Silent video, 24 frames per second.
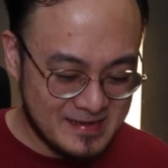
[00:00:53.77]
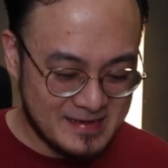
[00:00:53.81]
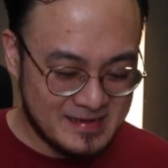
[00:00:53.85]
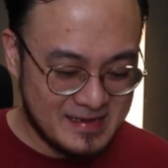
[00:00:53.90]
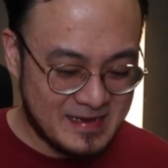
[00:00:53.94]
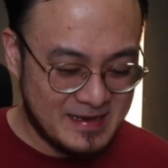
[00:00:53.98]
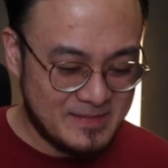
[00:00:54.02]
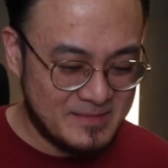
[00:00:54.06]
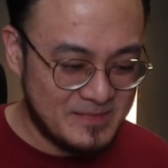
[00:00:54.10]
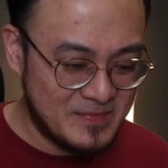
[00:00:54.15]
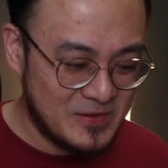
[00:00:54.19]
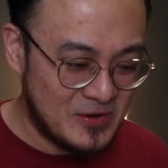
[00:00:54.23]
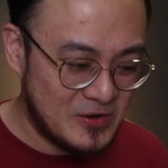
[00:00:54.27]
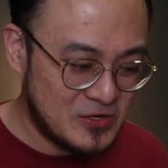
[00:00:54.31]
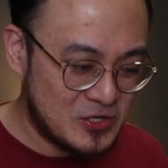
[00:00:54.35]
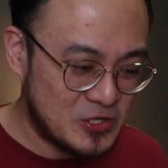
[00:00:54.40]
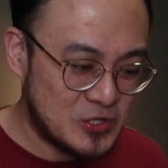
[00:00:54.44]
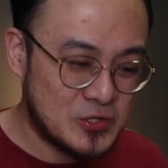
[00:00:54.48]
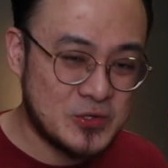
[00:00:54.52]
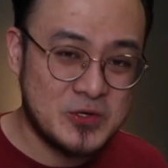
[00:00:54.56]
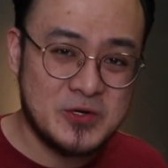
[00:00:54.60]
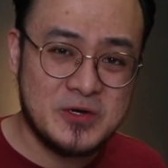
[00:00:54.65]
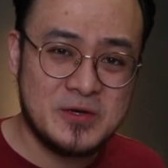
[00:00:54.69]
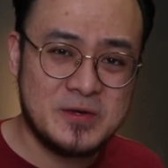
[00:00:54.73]
I'm not
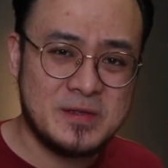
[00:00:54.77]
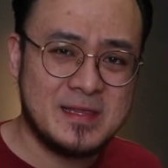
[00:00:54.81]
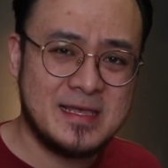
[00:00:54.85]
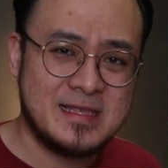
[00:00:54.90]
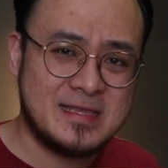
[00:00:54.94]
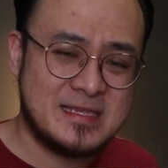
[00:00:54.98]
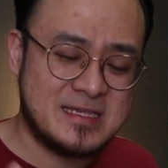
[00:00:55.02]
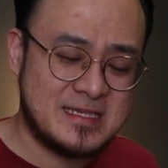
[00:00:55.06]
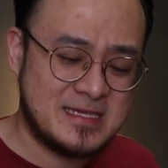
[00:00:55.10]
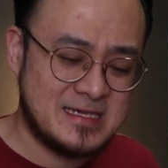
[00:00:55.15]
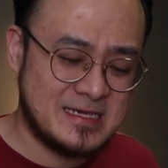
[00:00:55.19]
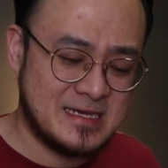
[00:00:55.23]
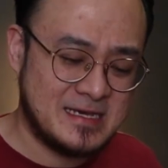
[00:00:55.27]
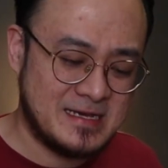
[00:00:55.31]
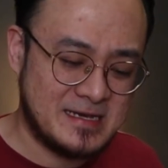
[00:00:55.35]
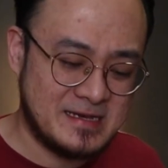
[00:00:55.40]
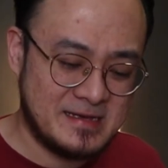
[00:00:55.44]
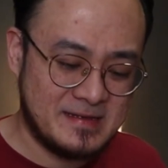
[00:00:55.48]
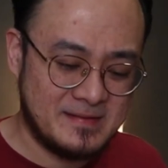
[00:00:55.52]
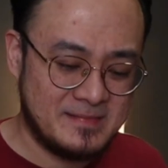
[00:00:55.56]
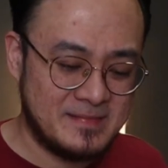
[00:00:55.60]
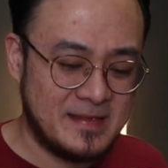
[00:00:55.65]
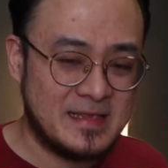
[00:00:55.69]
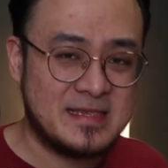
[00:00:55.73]
sure. Let's
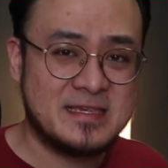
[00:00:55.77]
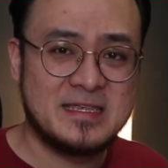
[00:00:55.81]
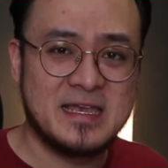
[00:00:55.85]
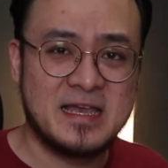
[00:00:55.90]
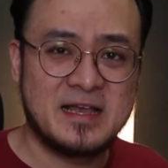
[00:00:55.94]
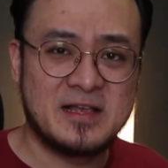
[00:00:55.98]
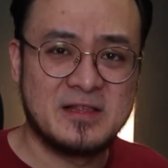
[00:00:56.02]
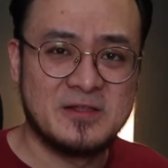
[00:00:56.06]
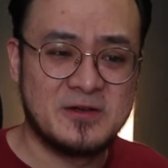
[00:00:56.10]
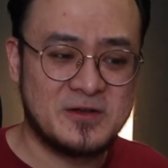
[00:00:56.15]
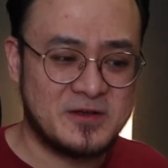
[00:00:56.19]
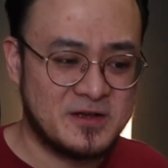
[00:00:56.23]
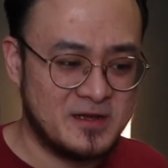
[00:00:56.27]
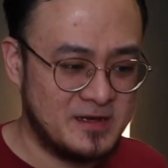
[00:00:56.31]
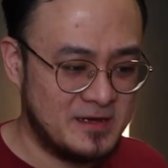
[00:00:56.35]
take a look.